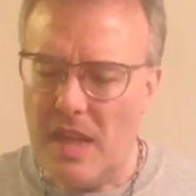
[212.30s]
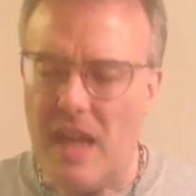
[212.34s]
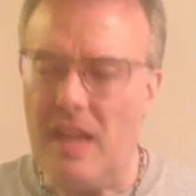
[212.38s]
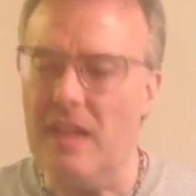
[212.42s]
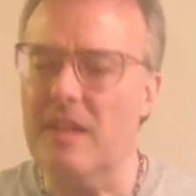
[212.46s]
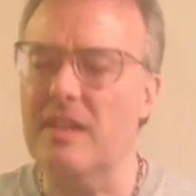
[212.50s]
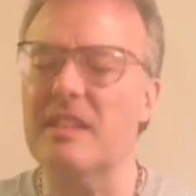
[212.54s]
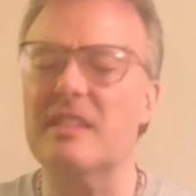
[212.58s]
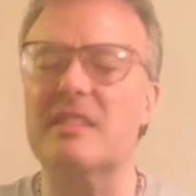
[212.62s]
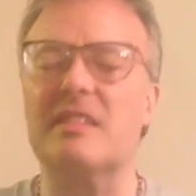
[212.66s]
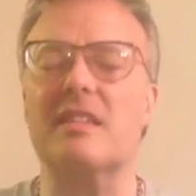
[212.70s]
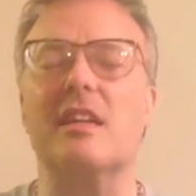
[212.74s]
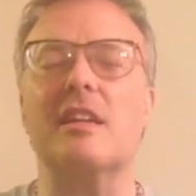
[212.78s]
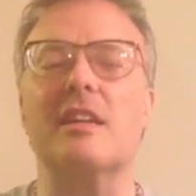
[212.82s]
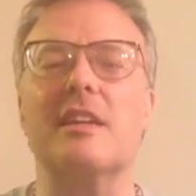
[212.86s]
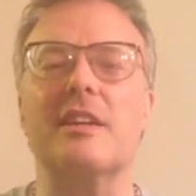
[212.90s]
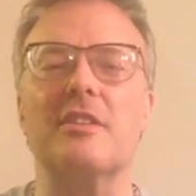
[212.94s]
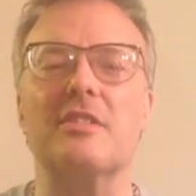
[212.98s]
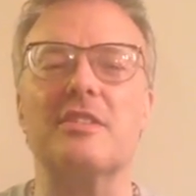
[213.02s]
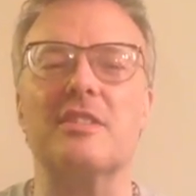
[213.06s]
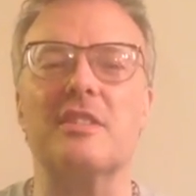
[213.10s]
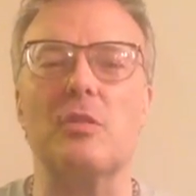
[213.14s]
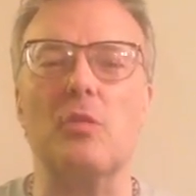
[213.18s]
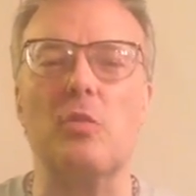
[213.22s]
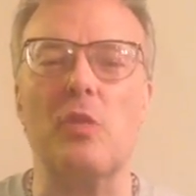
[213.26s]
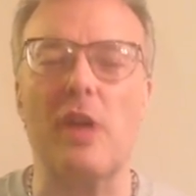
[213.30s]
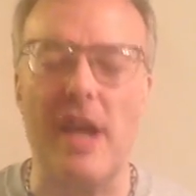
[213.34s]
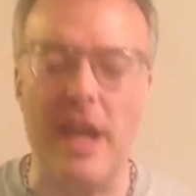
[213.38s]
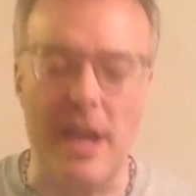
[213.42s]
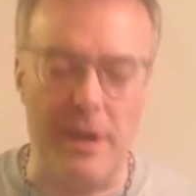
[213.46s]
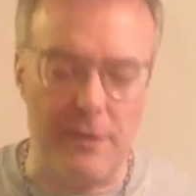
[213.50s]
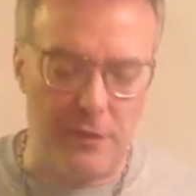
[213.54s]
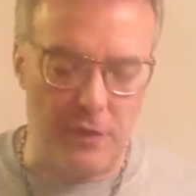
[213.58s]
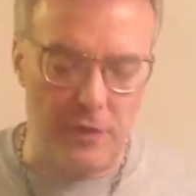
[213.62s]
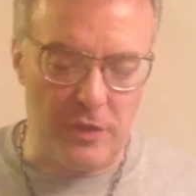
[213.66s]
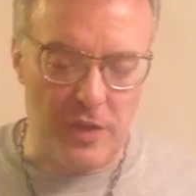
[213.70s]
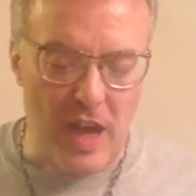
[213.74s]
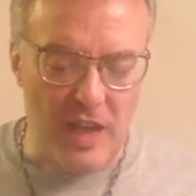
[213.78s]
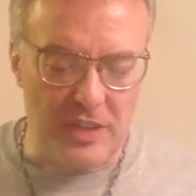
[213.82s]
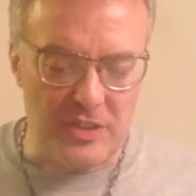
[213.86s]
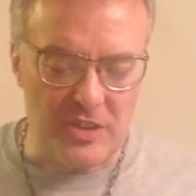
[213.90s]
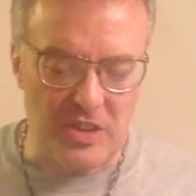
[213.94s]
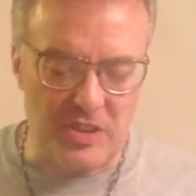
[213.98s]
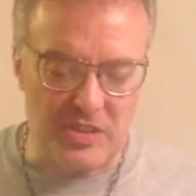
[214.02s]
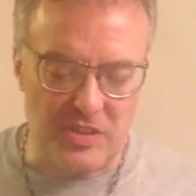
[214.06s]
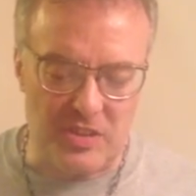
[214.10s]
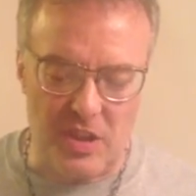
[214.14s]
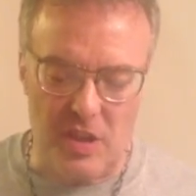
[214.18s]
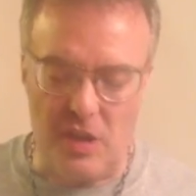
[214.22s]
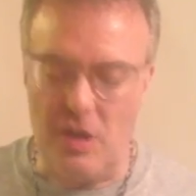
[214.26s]
And this clears the way for not
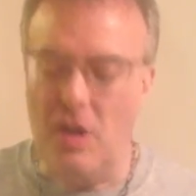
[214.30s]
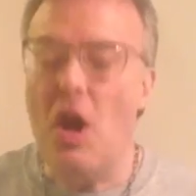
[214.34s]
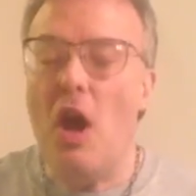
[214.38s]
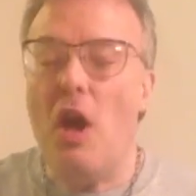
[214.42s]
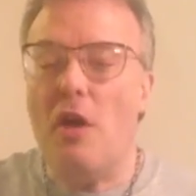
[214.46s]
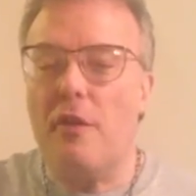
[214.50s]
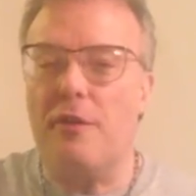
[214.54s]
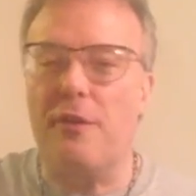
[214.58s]
just a